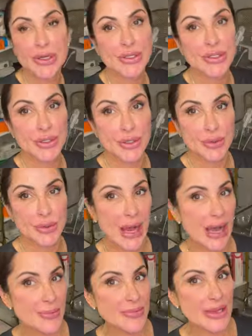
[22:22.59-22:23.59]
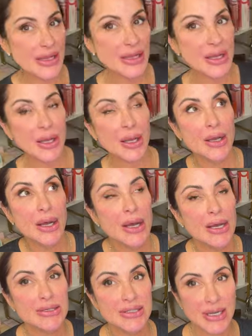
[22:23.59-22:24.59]
So I'm getting
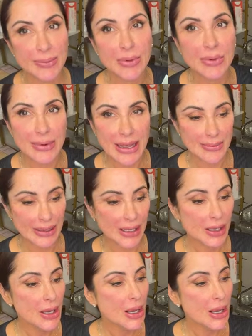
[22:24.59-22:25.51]
a double whammy.